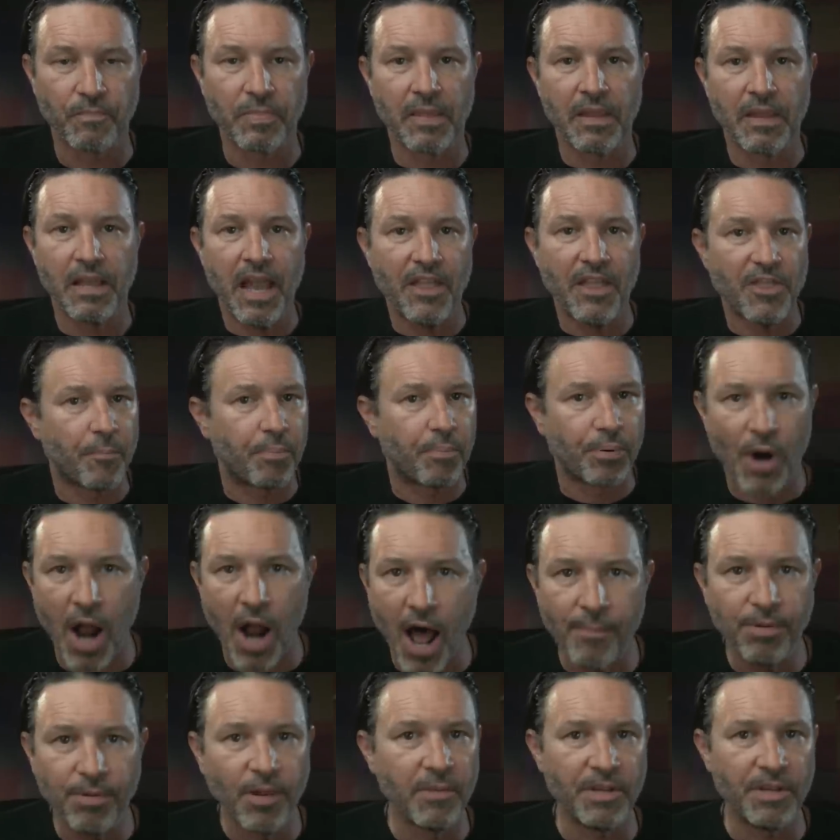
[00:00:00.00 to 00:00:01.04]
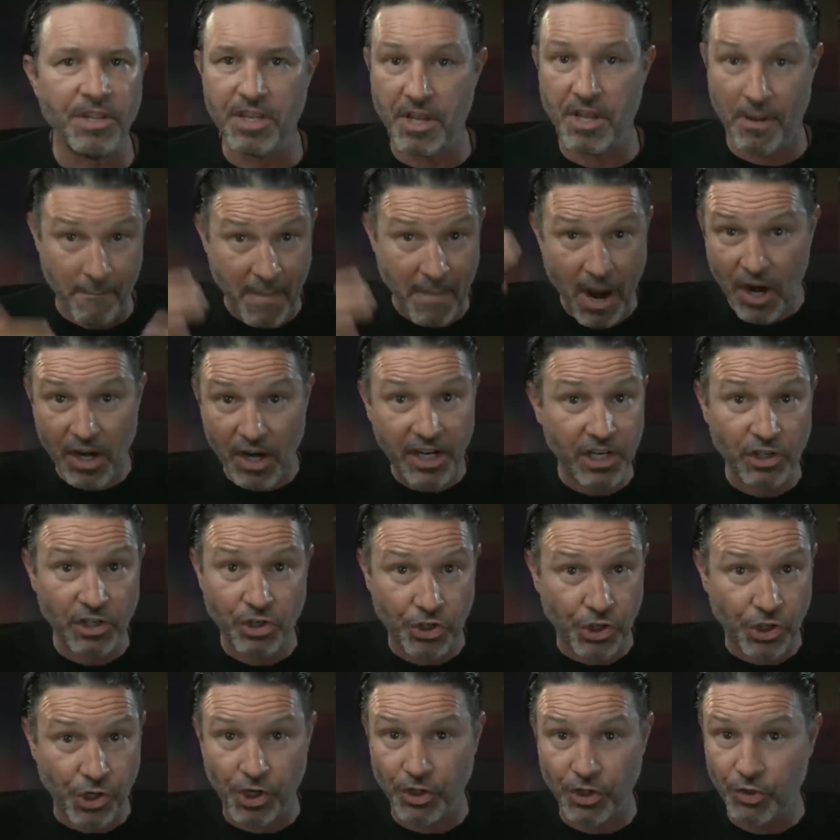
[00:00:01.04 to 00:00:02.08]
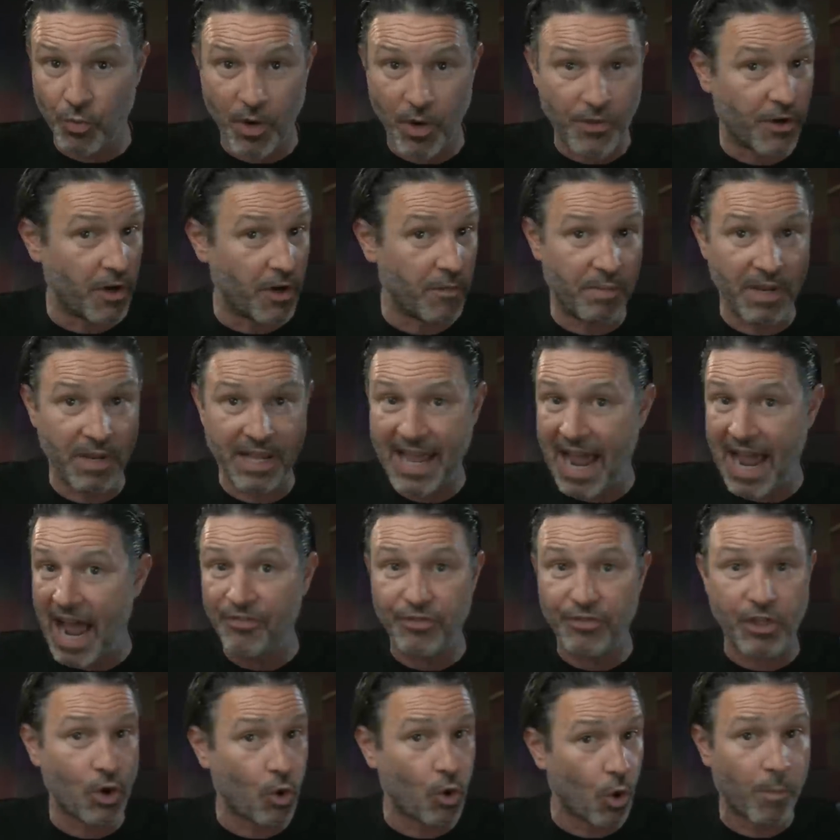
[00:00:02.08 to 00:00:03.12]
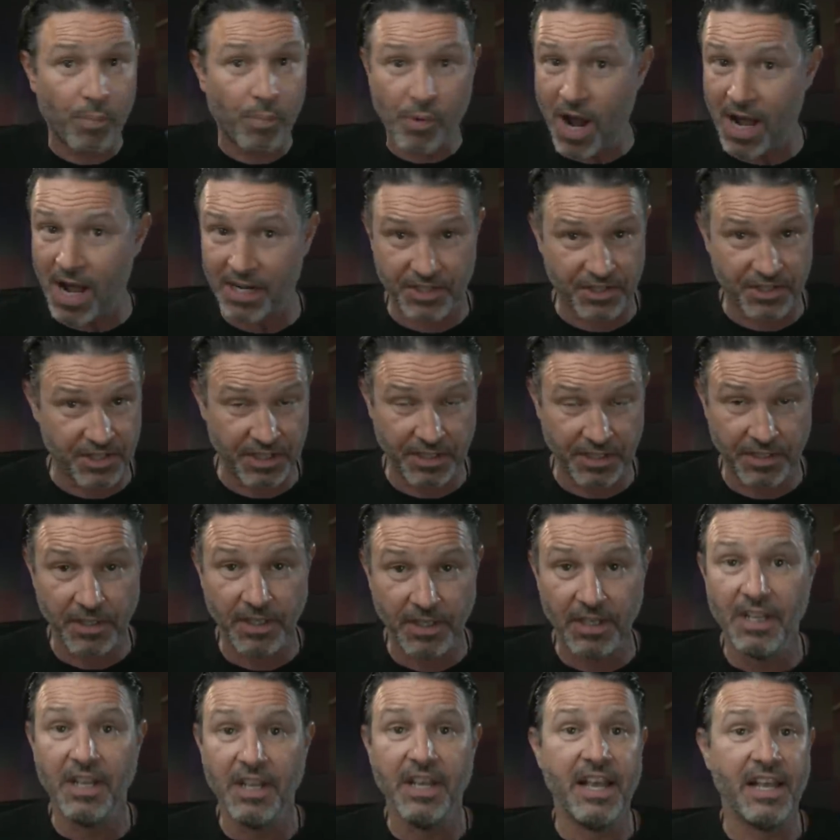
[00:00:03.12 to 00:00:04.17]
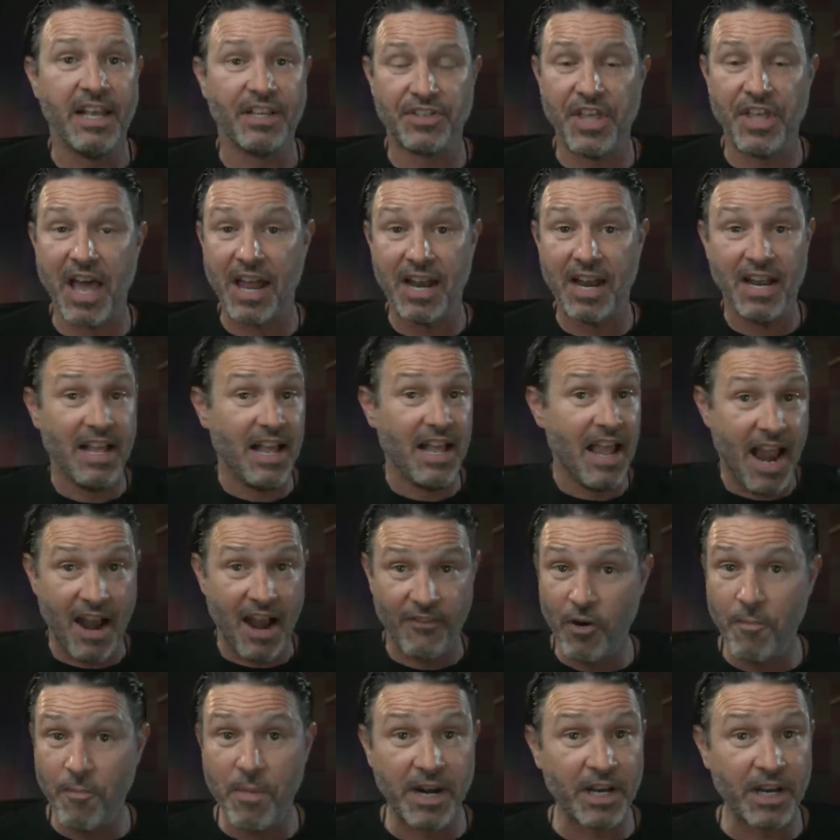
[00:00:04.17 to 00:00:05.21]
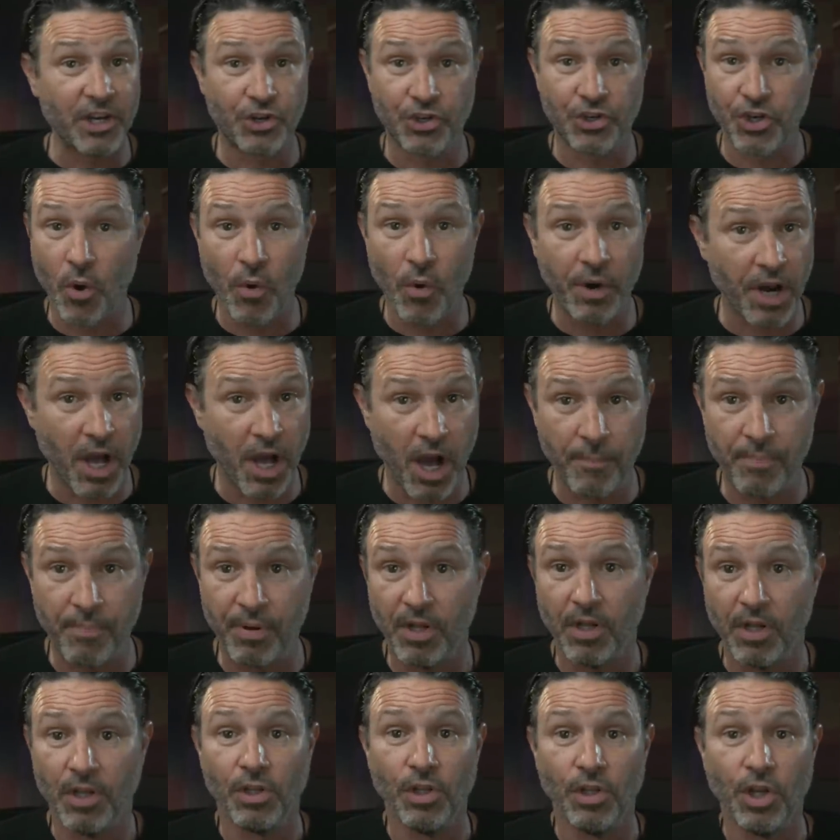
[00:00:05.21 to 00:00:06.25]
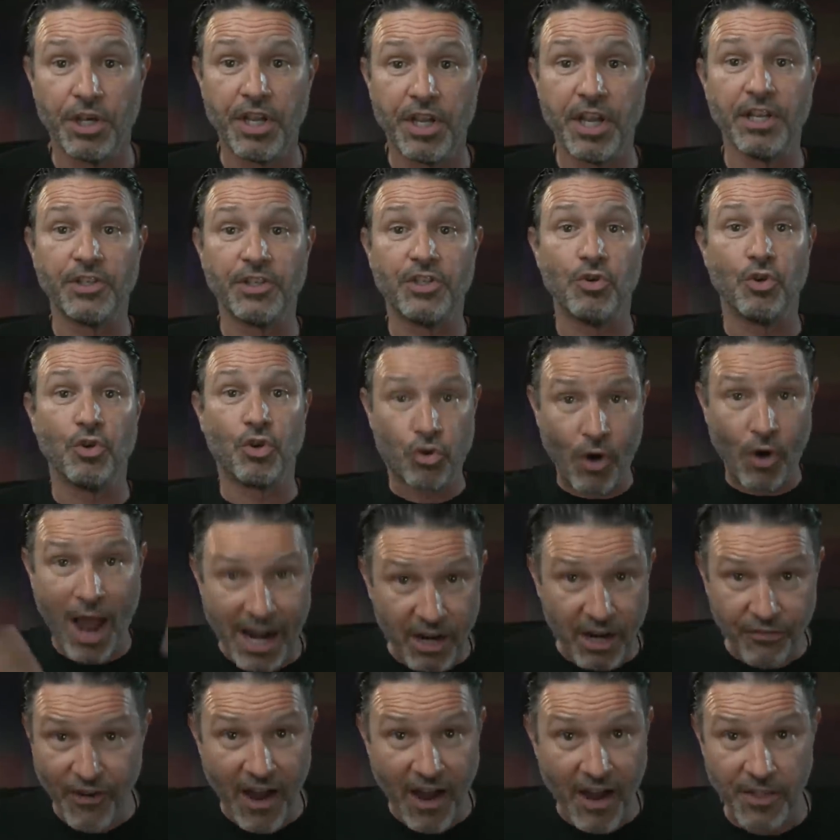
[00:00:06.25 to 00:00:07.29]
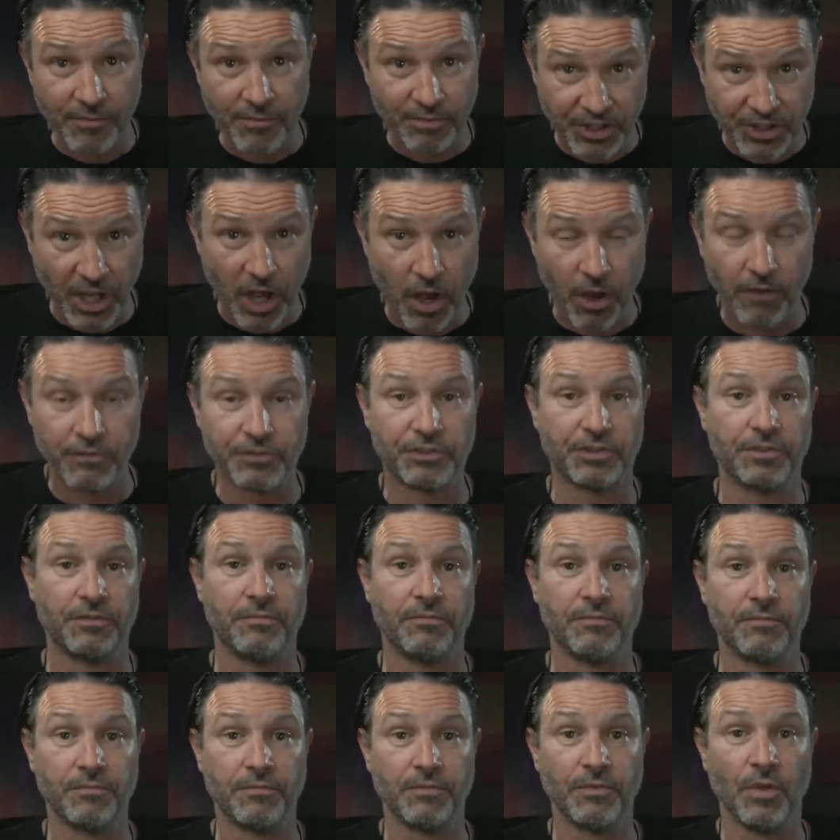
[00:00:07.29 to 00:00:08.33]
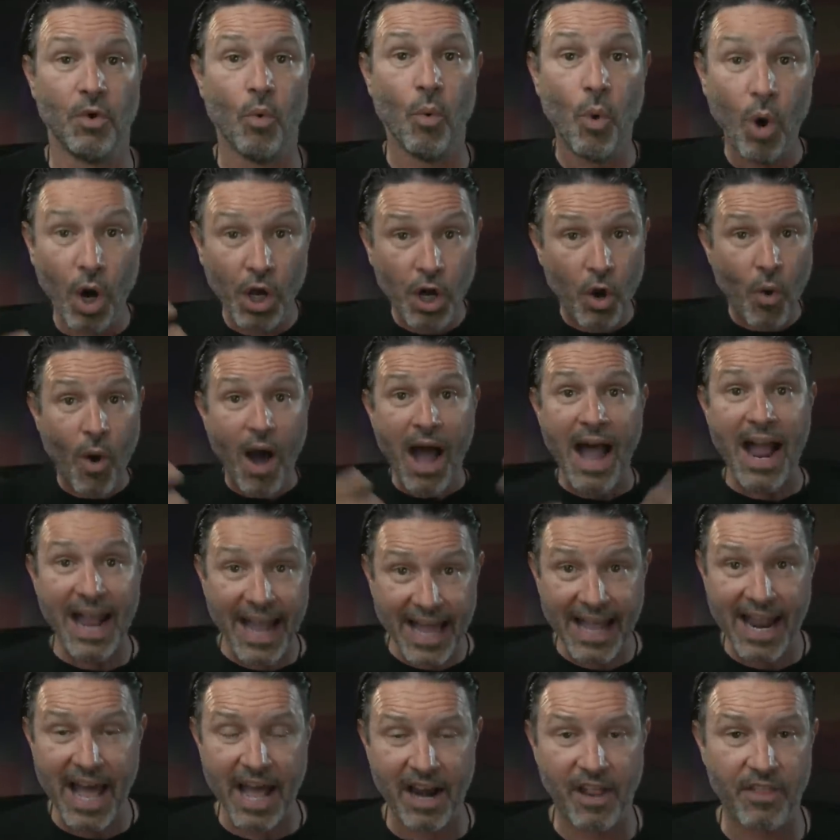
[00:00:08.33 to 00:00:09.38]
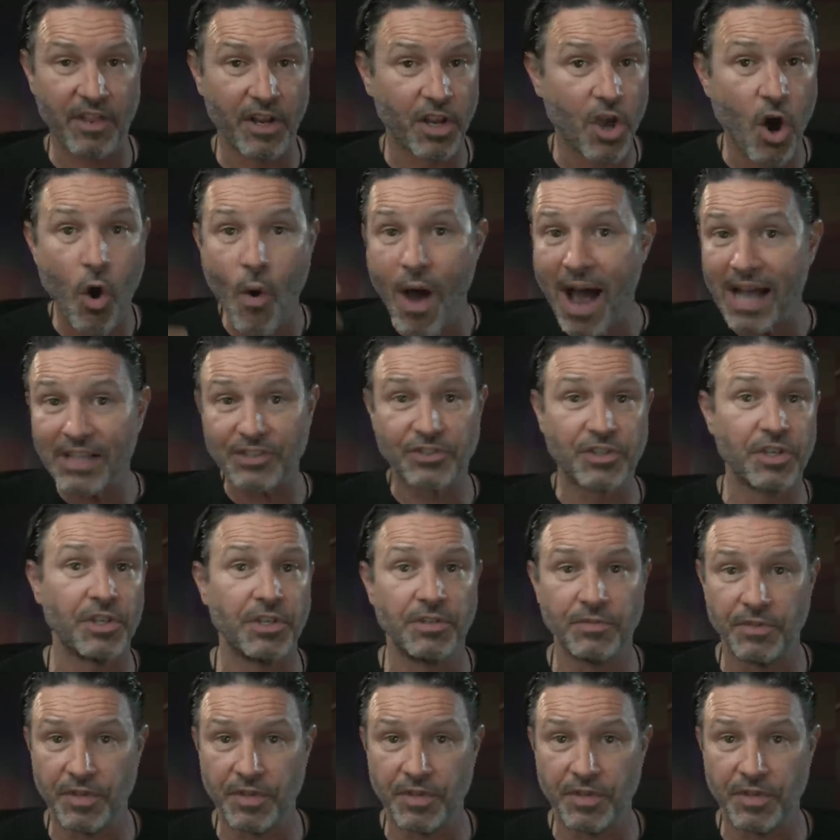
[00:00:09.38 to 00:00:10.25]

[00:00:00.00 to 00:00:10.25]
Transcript: And the problem in the American church, whether it be Catholic or Protestant, is that everybody's showing up looking to gratify themselves. What do I get out of it? Go ask the